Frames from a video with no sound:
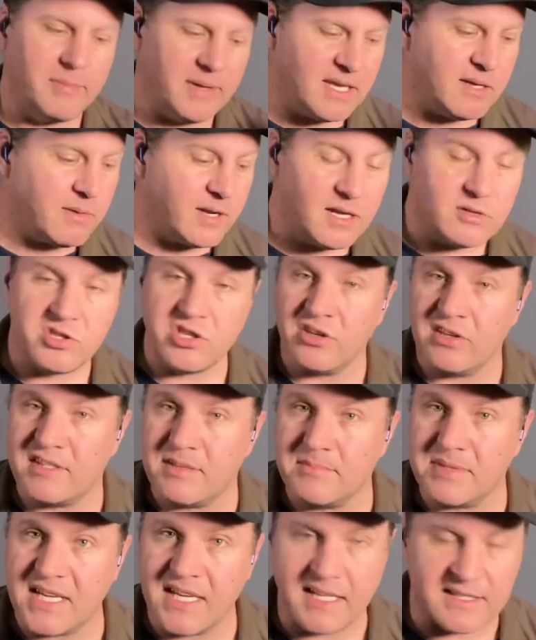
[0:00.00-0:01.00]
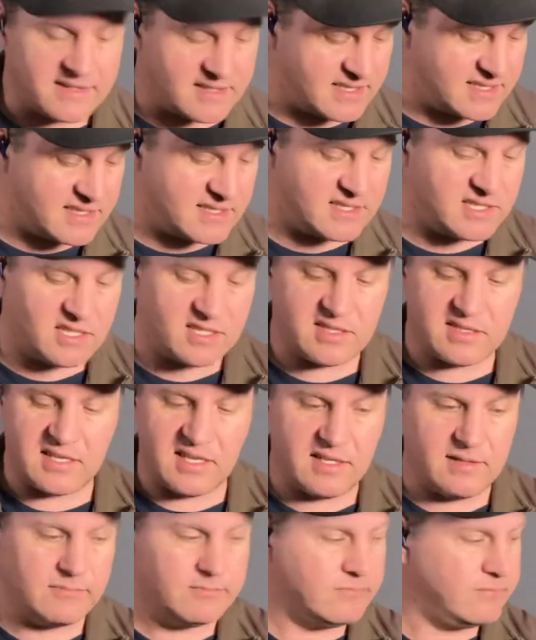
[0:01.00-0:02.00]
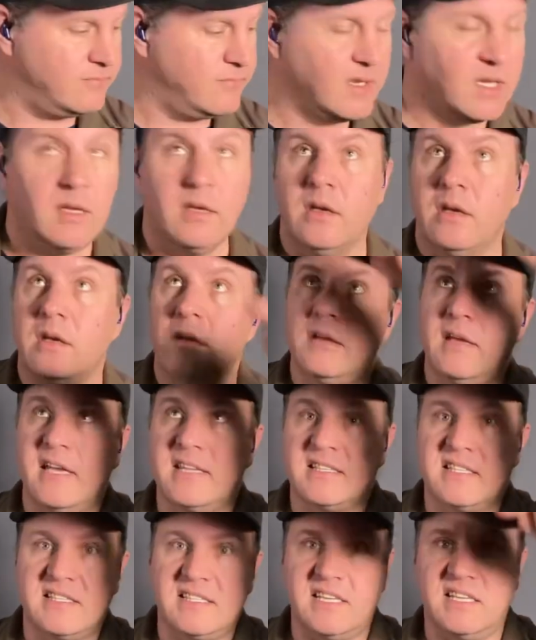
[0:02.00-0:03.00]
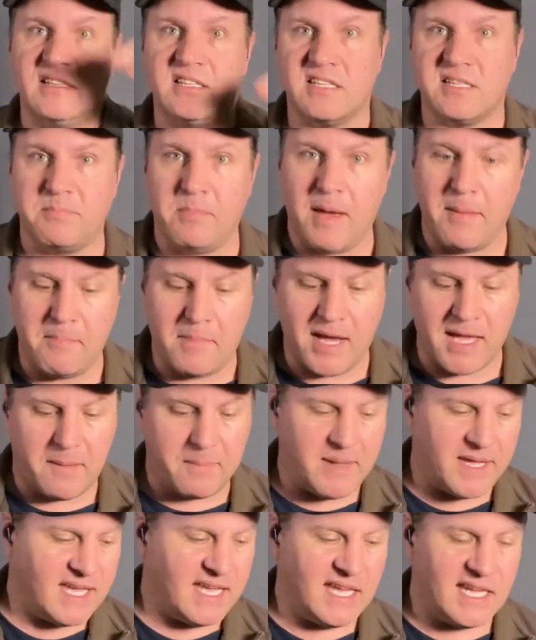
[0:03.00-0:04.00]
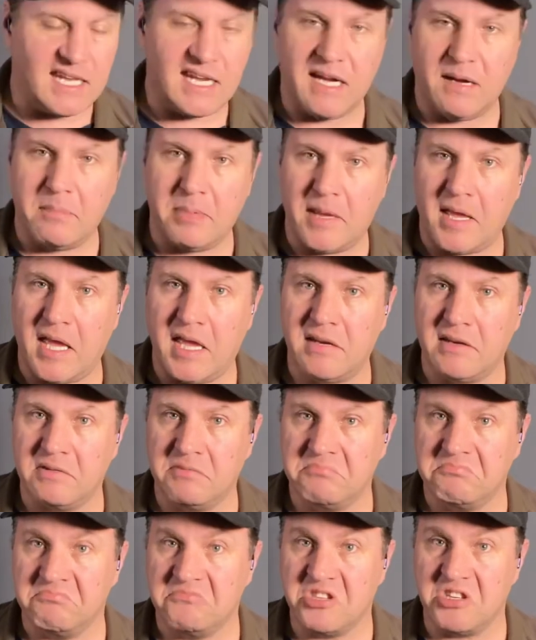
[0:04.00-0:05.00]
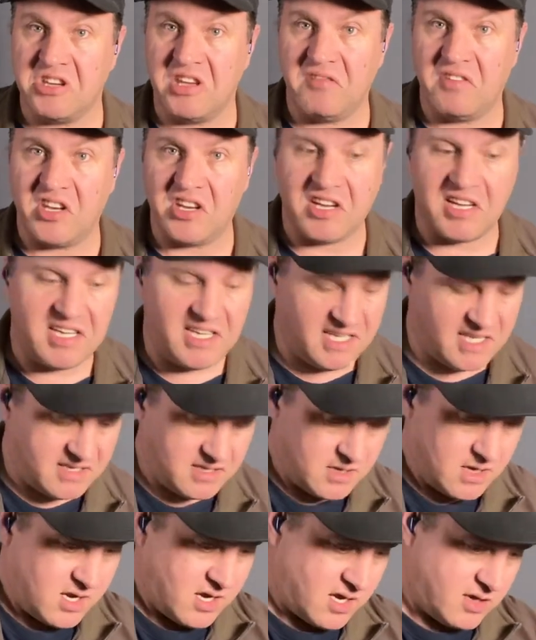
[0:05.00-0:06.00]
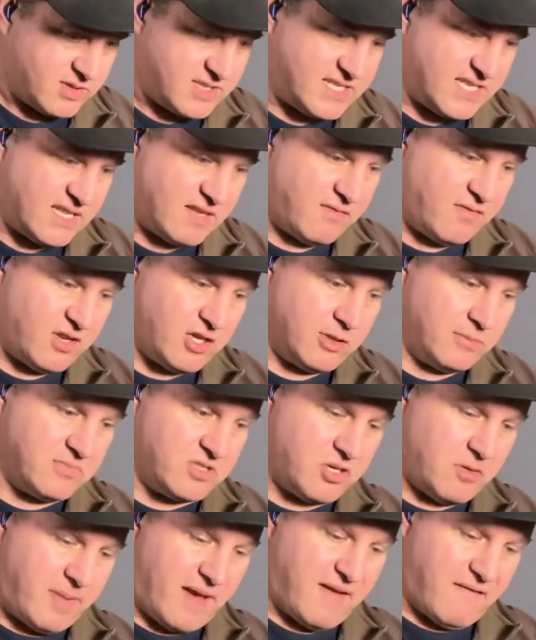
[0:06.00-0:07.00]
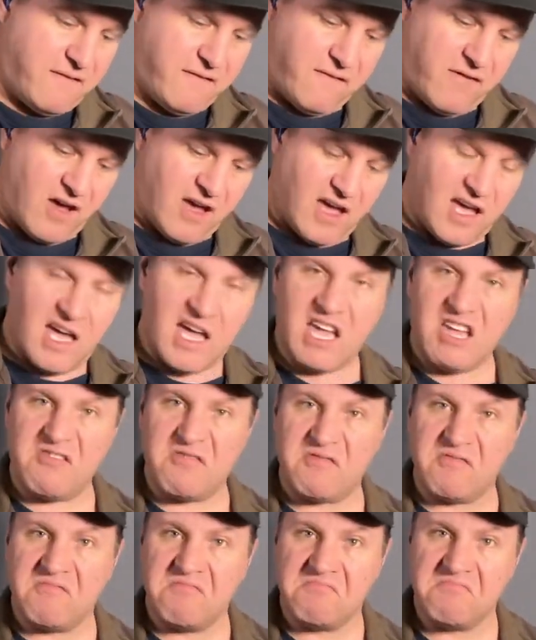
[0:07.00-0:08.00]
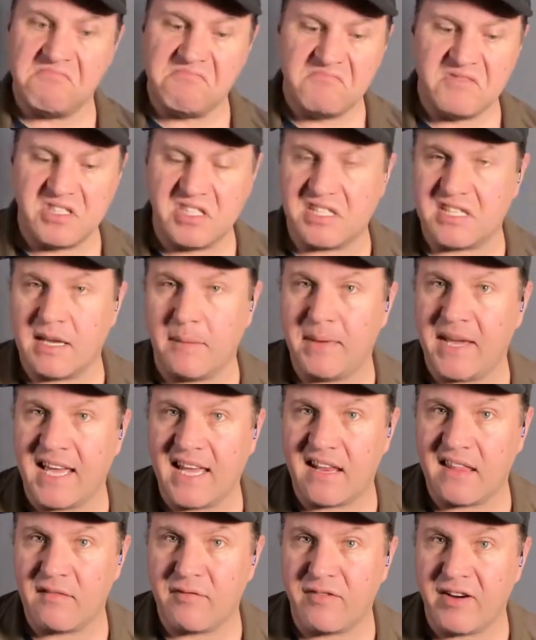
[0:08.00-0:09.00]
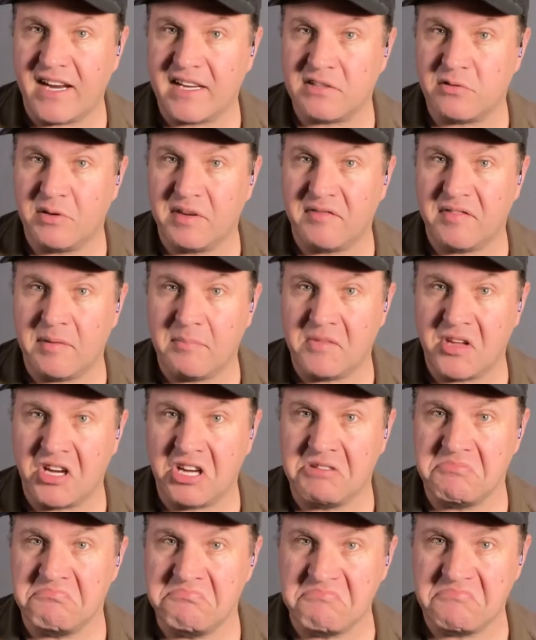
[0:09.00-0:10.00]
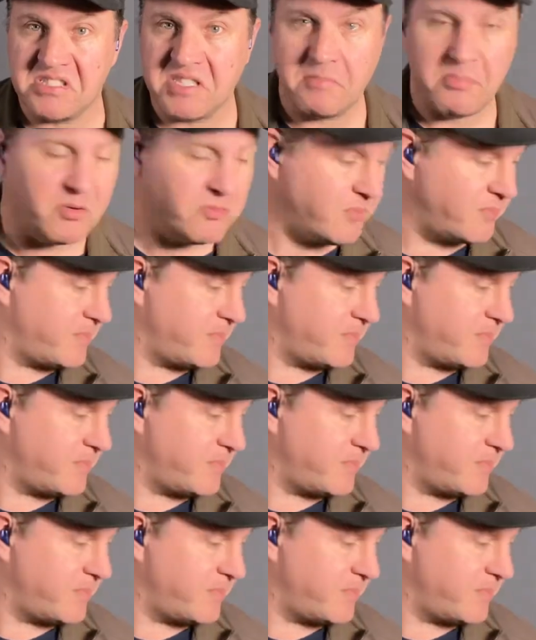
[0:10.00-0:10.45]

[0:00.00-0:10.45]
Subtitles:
Anyway, I'll show you some sounds. This is just as I said, just my mic picking it up, and should give you an idea. I'll set the volume to about 5. It's just coming out of the Fractal FM9. Simple.